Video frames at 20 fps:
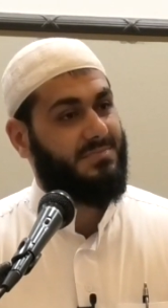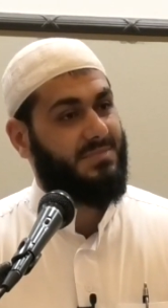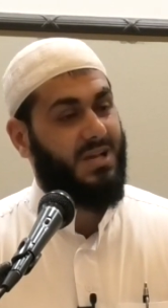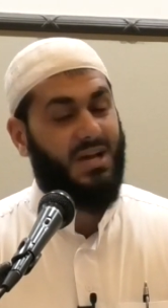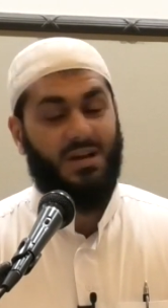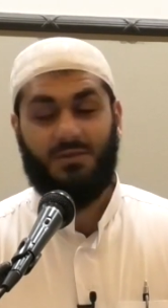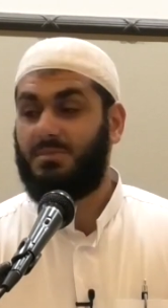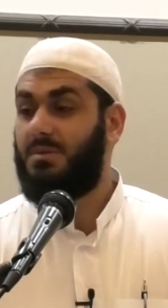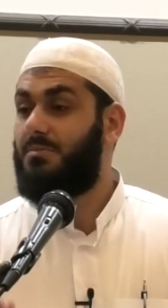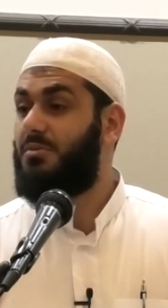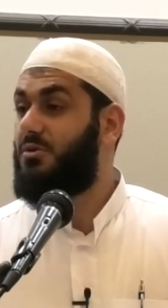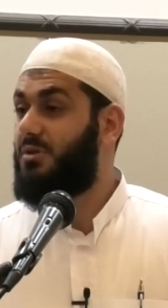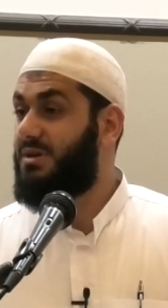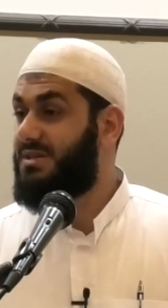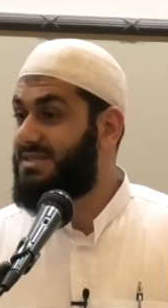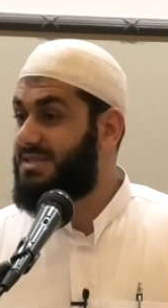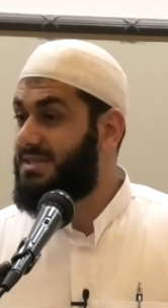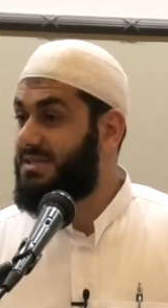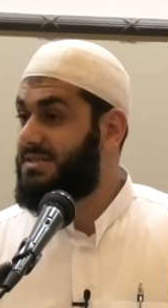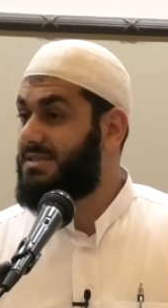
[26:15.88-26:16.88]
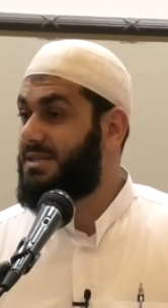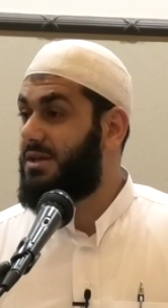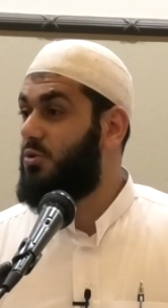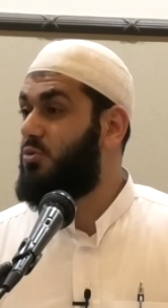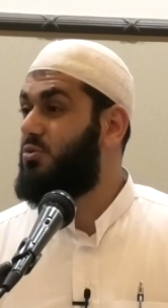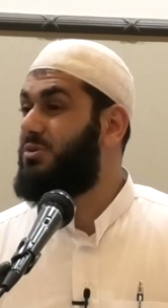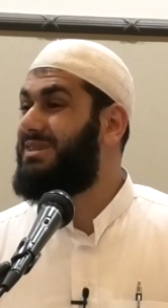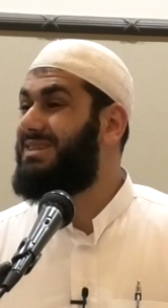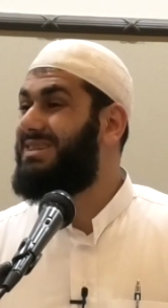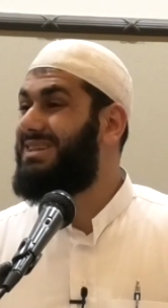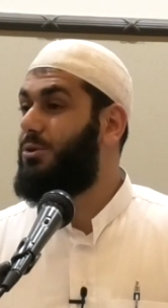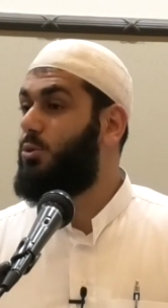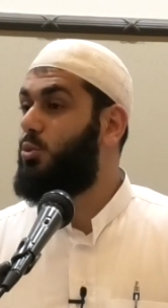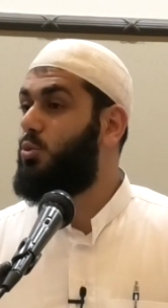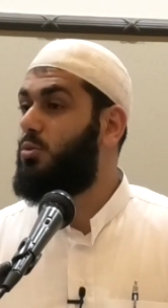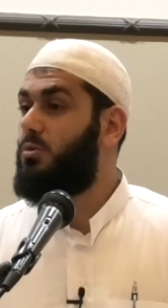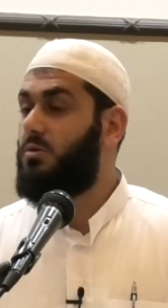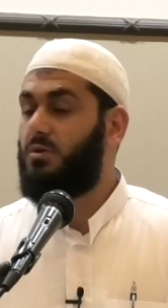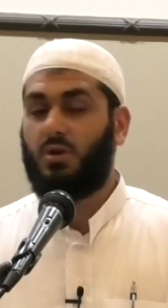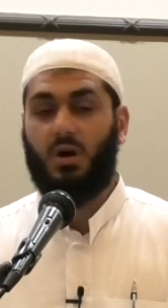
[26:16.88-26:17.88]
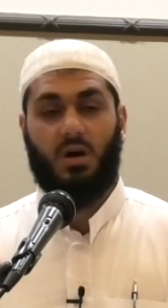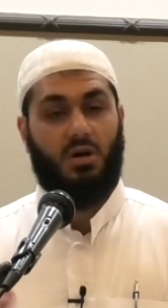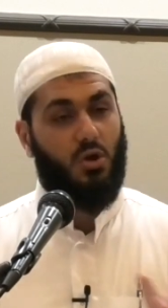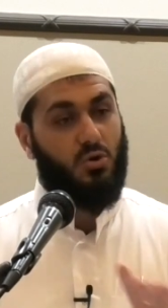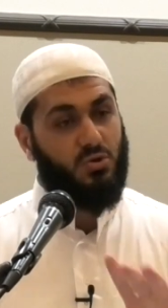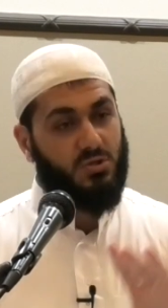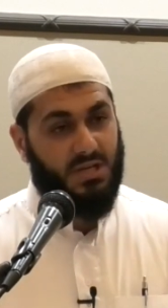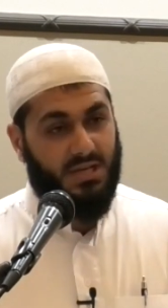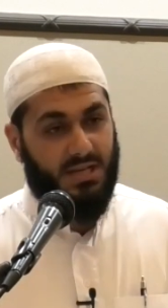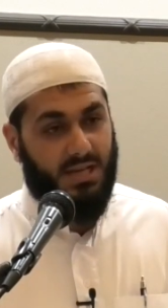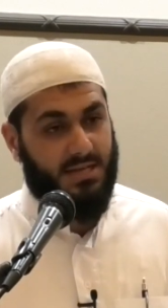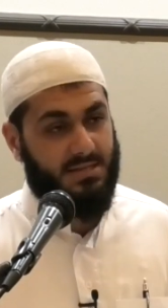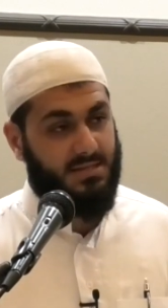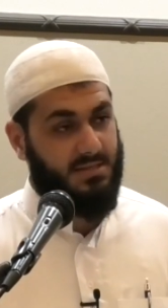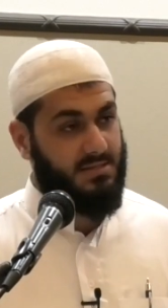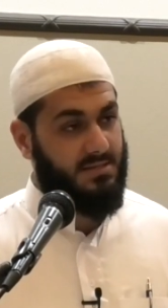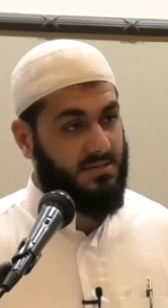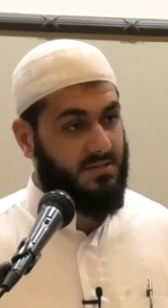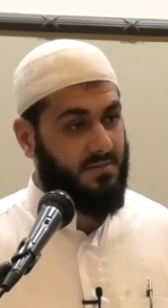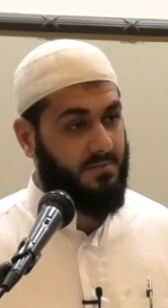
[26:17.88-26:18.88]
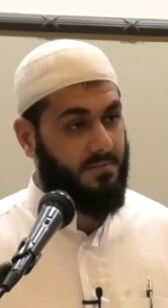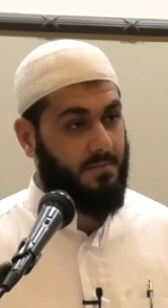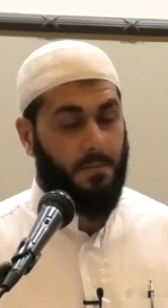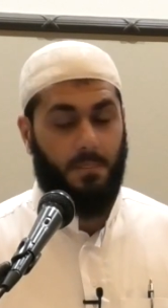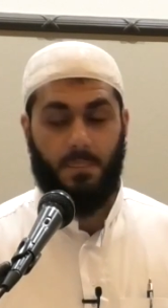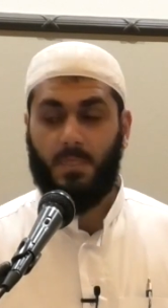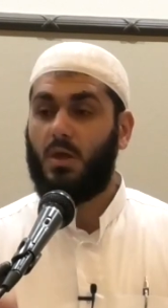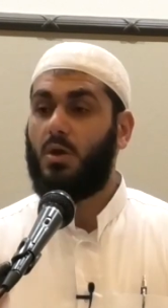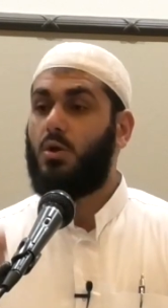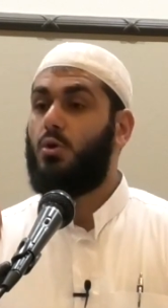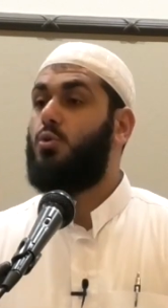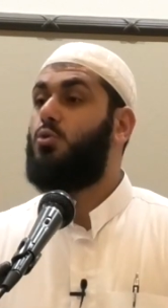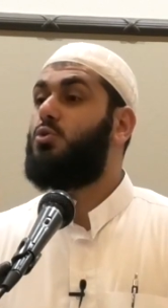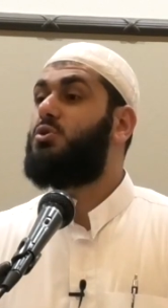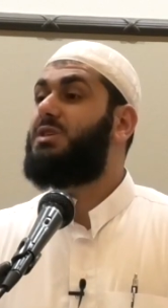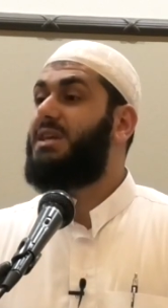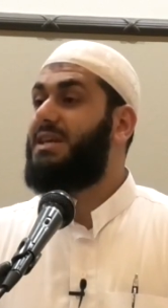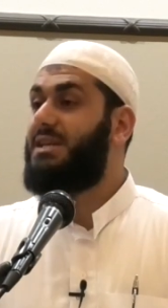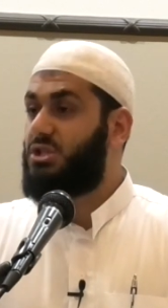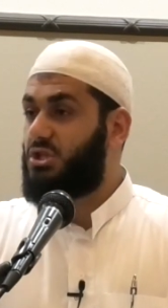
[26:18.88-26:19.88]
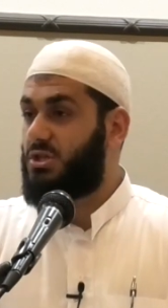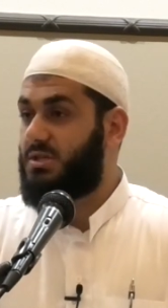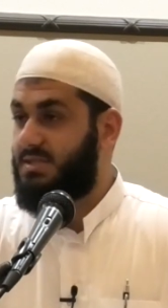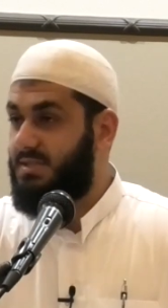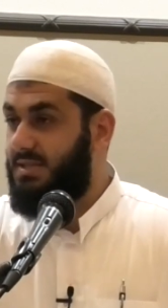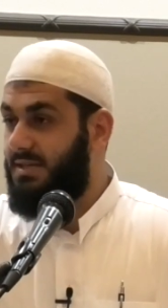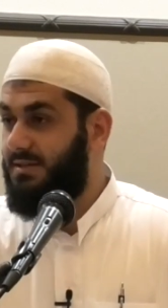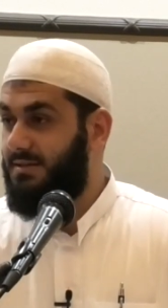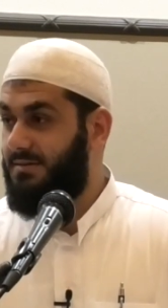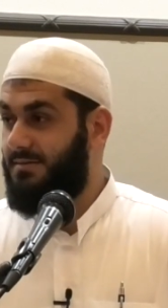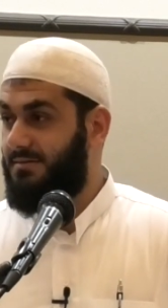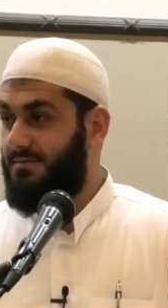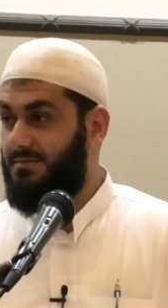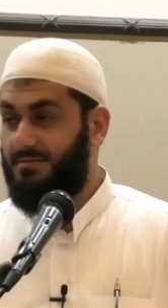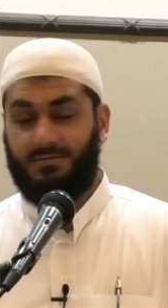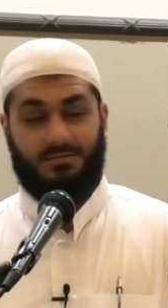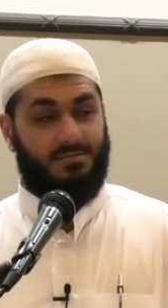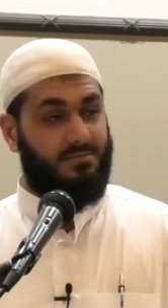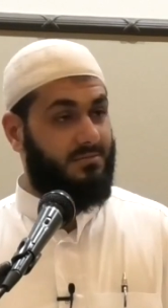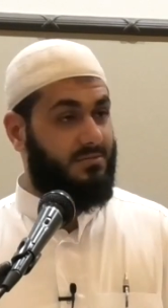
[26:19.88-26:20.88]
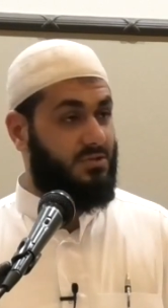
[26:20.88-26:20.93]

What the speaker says: I remember a sister who not goes to classes, who teaches deen.